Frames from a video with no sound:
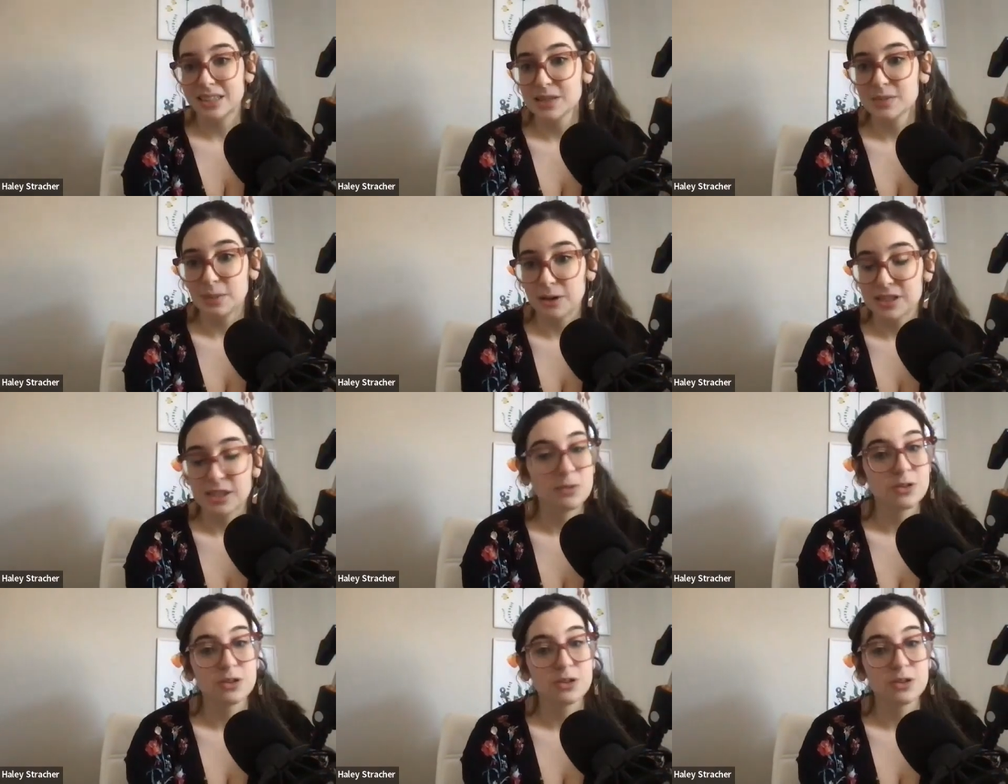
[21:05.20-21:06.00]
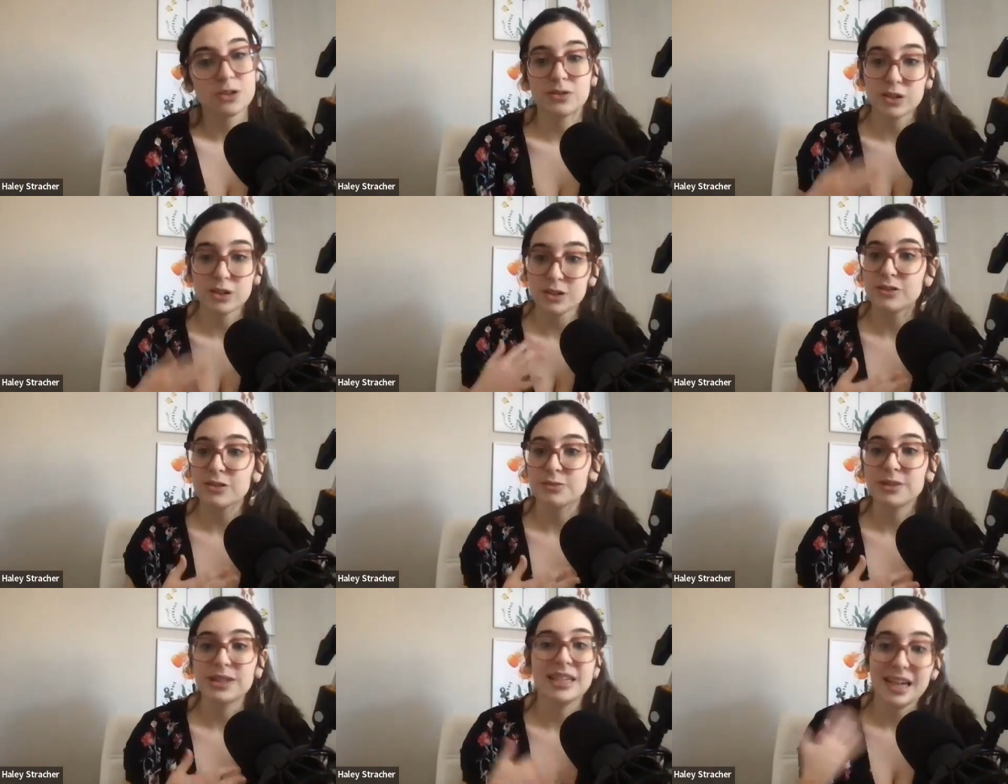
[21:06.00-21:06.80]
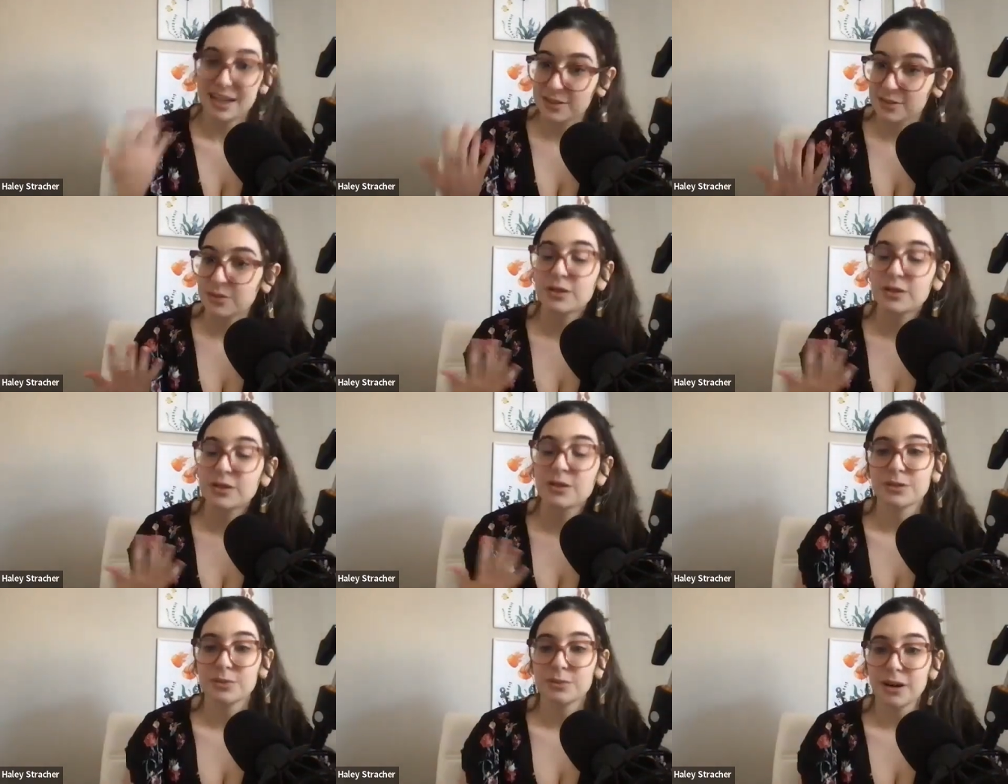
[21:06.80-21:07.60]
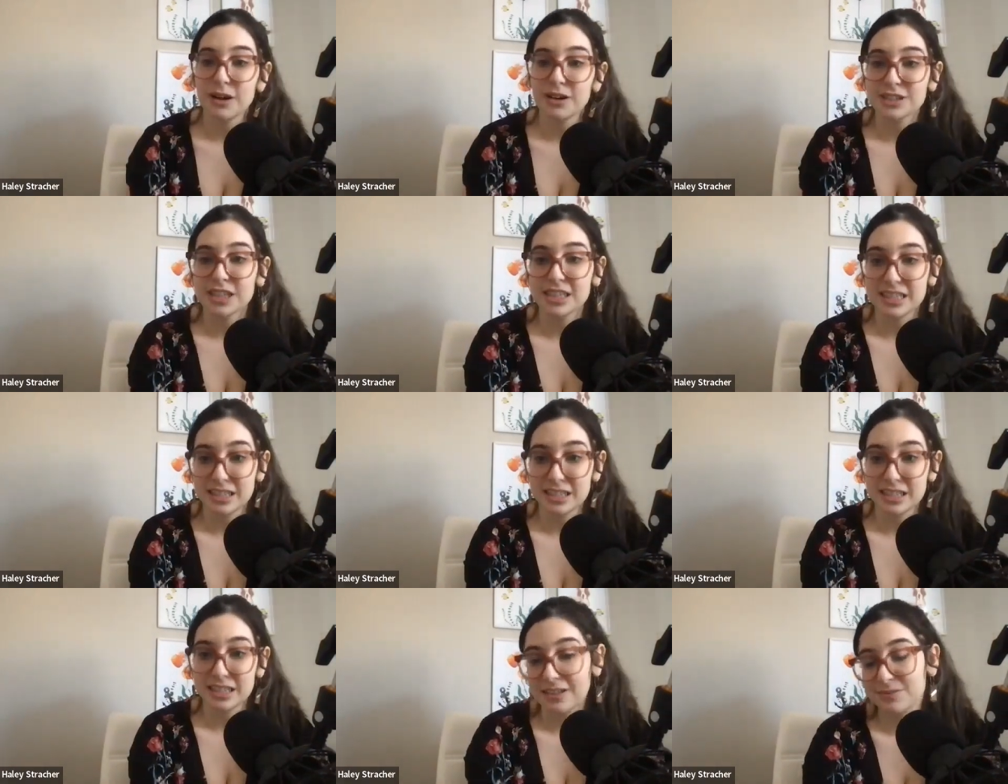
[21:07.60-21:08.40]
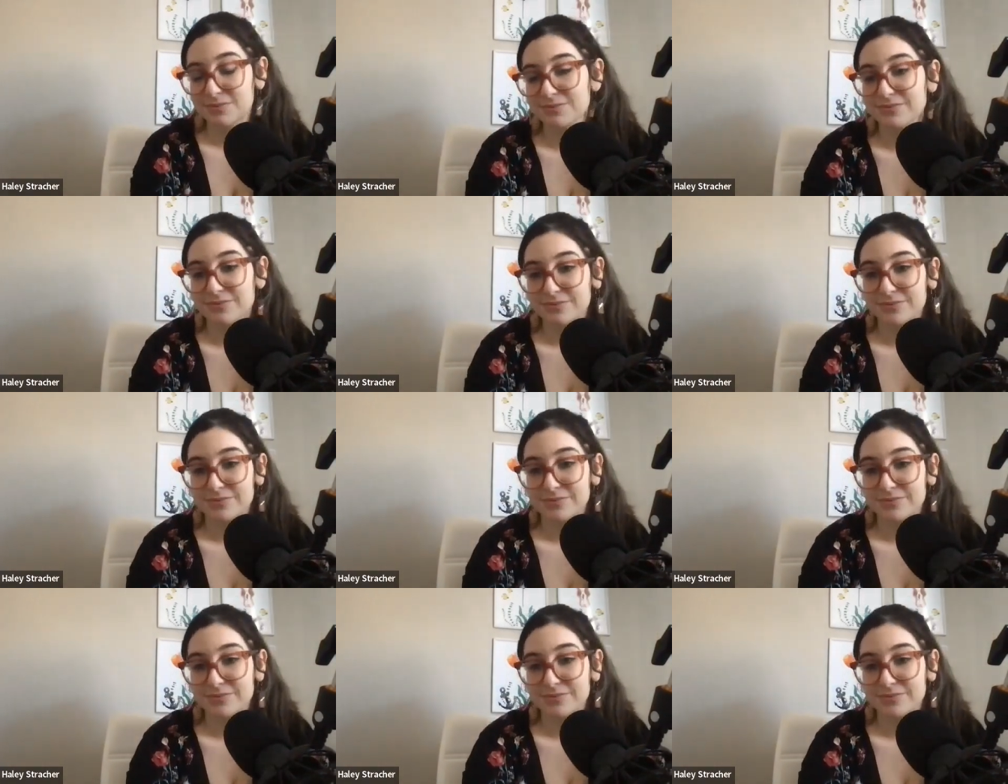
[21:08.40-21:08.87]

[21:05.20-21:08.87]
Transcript: this person will sort of learn from me as we go through the project together.